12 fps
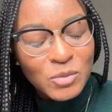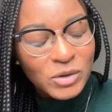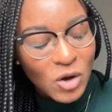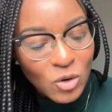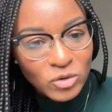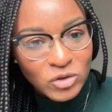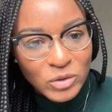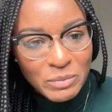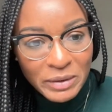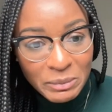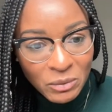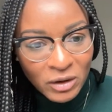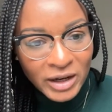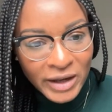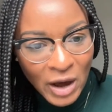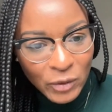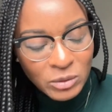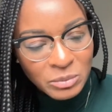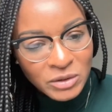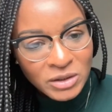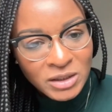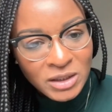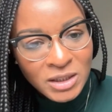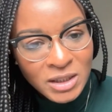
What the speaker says: would hold you a bit more accountable?